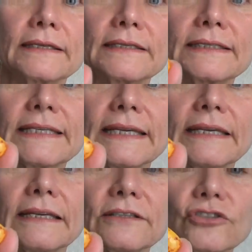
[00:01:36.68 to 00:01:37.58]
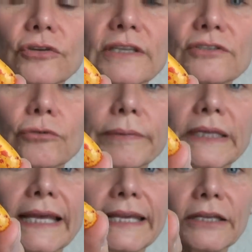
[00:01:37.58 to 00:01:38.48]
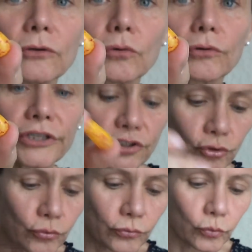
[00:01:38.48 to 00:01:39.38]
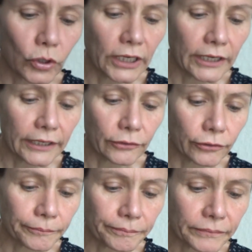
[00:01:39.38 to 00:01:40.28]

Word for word: See, so this will be like an orange one, or,